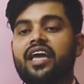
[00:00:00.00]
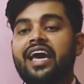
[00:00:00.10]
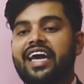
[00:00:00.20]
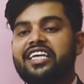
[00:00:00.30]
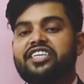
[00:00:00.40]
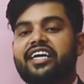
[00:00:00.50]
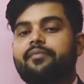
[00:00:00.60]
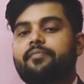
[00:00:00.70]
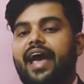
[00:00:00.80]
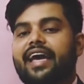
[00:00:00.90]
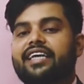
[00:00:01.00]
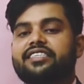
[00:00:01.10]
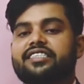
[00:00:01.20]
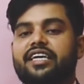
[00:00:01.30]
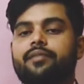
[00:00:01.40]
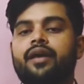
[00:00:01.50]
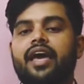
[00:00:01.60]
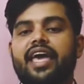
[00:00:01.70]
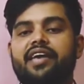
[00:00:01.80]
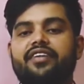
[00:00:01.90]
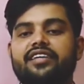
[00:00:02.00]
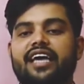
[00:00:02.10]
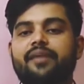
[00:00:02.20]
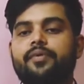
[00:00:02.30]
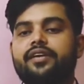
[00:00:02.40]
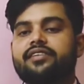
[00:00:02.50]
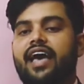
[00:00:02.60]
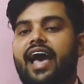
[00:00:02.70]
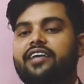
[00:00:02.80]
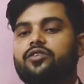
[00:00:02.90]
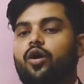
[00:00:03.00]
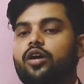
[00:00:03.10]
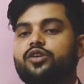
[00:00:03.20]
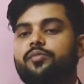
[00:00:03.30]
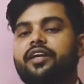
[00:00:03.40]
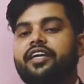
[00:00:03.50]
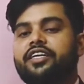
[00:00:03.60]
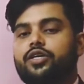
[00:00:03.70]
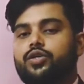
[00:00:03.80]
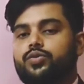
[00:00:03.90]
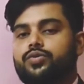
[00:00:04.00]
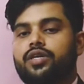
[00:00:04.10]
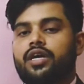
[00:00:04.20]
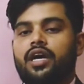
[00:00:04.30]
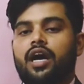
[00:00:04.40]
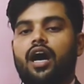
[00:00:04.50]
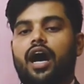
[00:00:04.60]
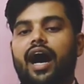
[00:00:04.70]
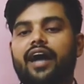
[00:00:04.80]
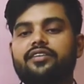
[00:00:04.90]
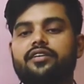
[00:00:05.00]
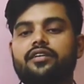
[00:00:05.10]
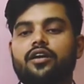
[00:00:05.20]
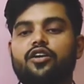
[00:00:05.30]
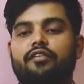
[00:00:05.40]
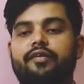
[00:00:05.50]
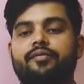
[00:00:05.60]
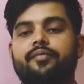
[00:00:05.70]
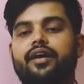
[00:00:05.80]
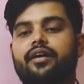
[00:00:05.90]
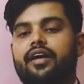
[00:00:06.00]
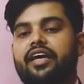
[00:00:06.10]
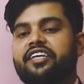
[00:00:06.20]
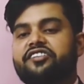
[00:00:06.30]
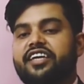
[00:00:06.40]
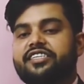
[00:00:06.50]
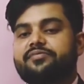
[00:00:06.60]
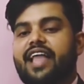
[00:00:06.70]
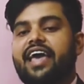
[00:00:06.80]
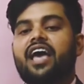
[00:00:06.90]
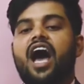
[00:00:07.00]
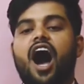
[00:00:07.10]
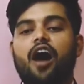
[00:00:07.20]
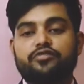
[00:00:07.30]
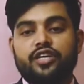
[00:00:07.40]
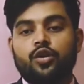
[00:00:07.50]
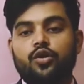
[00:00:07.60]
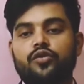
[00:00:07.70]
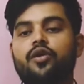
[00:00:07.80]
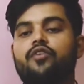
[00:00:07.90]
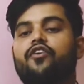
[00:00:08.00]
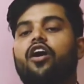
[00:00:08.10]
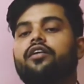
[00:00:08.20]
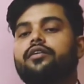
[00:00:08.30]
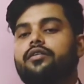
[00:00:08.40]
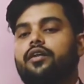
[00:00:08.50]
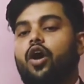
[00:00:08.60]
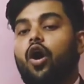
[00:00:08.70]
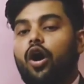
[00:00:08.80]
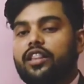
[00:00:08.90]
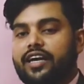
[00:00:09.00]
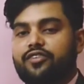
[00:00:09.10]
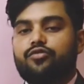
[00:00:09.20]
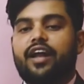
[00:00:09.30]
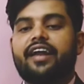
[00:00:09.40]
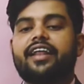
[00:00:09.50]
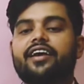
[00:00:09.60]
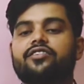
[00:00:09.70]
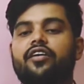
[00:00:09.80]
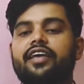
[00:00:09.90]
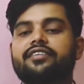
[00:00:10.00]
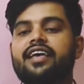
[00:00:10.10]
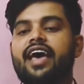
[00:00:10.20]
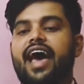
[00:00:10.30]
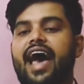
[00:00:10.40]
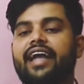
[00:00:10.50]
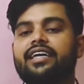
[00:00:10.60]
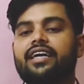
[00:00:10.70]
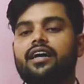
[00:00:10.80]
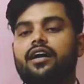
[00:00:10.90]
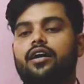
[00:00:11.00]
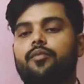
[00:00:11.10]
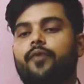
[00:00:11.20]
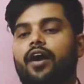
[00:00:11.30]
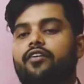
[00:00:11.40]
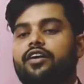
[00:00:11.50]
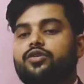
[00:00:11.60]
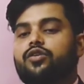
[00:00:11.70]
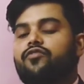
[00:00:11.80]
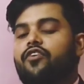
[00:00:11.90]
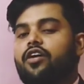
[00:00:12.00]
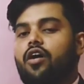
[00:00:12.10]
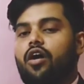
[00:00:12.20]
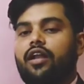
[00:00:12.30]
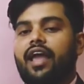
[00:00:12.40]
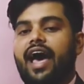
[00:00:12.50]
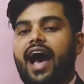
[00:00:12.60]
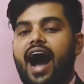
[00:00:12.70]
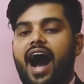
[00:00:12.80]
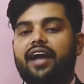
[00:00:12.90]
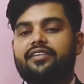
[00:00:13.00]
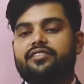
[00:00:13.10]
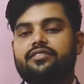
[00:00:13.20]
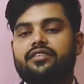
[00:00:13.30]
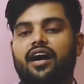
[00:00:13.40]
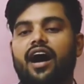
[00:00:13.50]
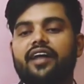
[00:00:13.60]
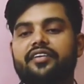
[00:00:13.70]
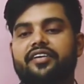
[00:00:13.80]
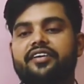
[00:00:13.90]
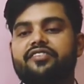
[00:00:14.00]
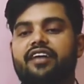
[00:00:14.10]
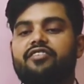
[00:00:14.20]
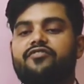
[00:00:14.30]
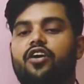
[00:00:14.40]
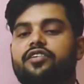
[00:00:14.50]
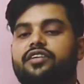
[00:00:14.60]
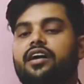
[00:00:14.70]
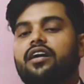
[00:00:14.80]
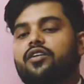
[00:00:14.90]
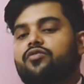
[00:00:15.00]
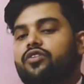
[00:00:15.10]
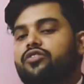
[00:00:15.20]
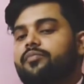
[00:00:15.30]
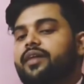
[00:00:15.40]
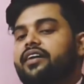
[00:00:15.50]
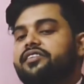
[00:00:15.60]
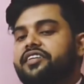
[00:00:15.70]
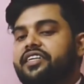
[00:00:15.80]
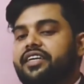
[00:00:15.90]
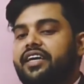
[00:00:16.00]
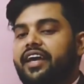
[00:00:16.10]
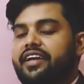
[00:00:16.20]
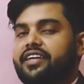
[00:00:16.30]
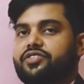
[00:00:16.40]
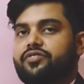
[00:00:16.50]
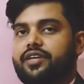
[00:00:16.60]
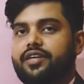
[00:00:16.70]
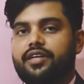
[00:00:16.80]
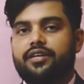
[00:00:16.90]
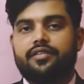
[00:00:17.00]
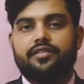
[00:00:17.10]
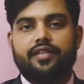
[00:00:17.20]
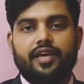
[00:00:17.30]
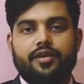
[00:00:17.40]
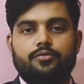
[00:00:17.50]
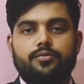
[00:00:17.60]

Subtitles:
incentive package scheme has also been introduced. Other government initiatives like housing loan for all the rural electronics and power for all are the other key driver for the growth of the CD industry. Thank you.